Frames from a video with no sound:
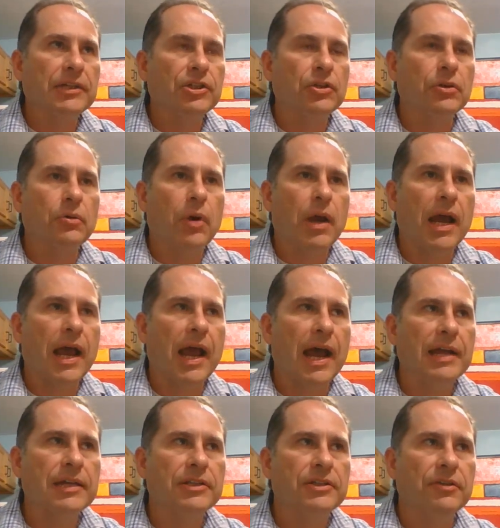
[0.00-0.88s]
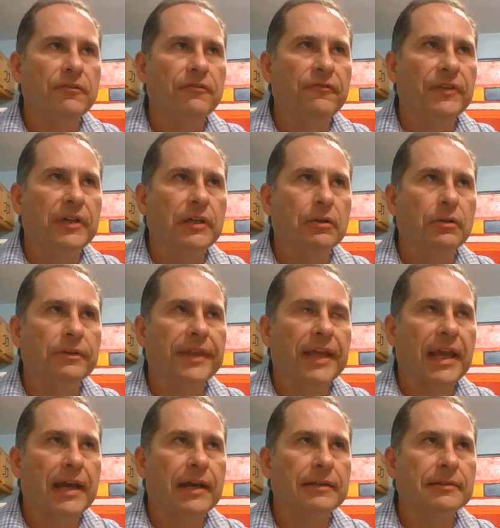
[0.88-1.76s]
do feel
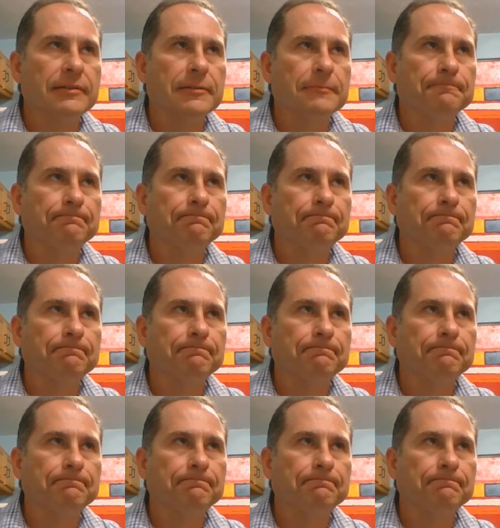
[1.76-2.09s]
that